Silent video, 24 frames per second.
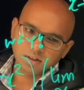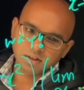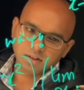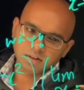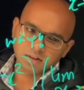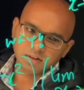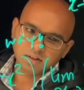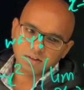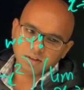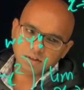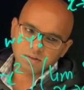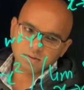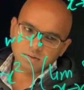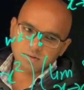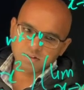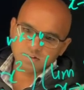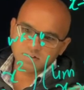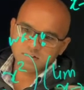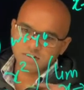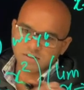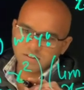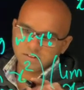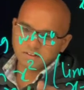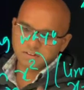Now
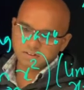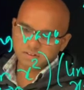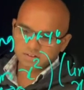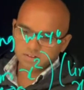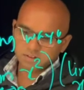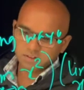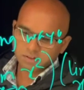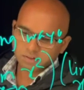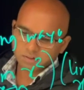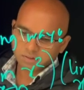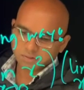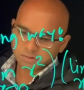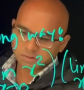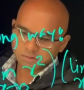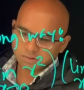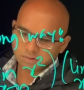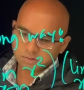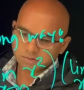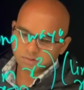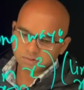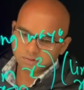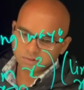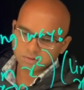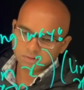since this is 0,
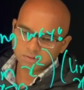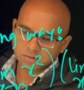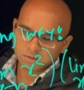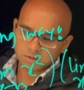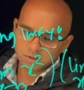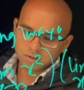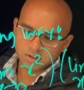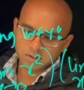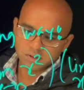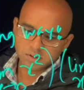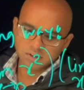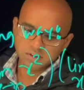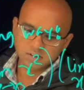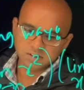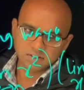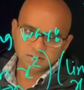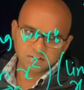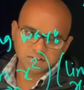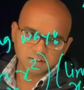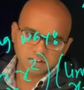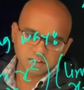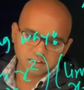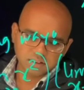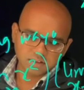they
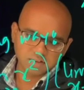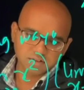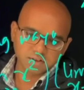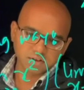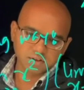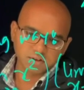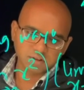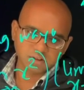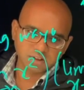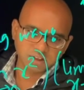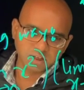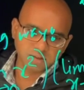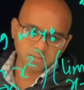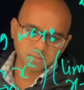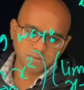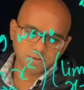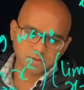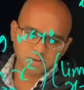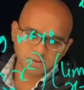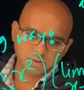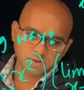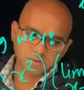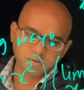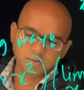say 0
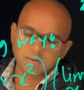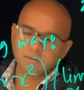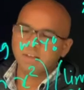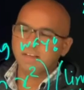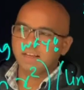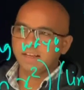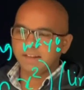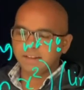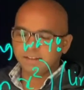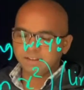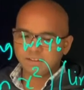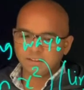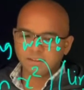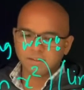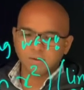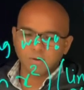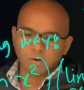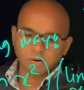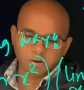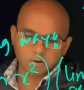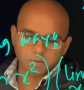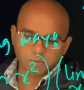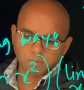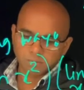times anything
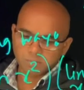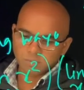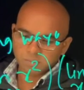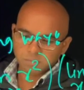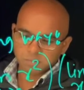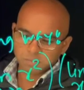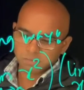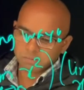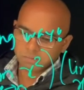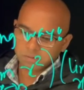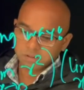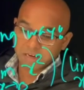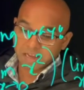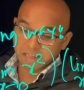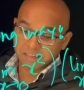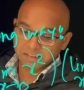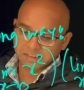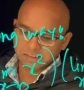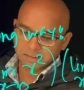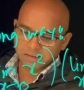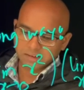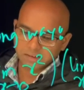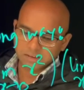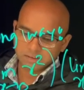or
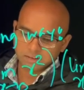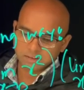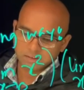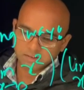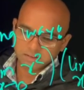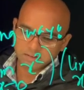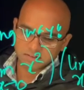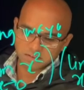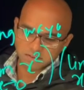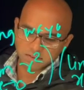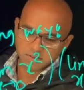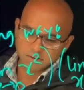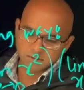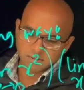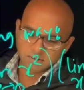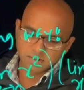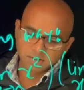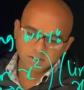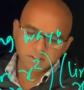nothing is 0.